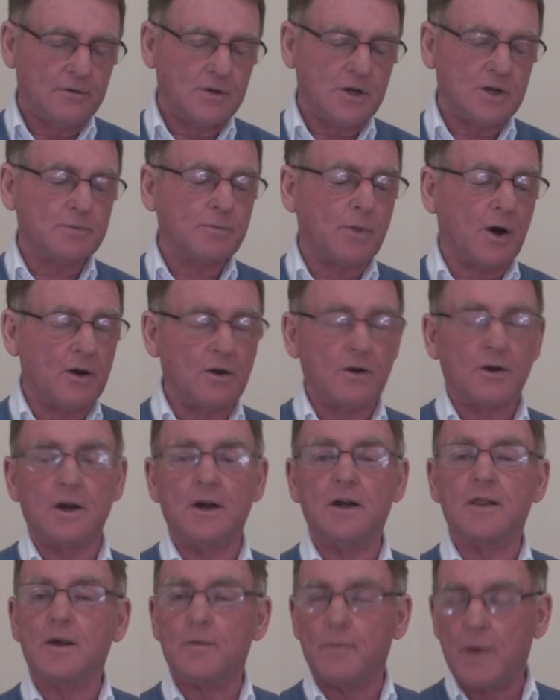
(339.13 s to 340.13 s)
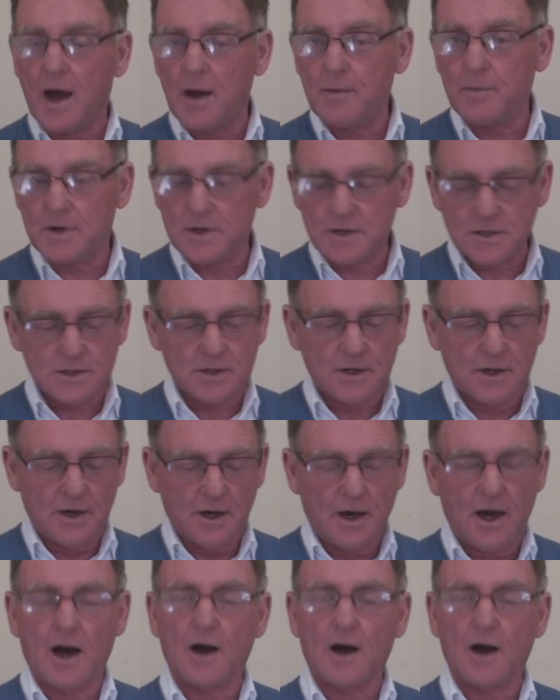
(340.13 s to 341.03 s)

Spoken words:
just by looking at the papers,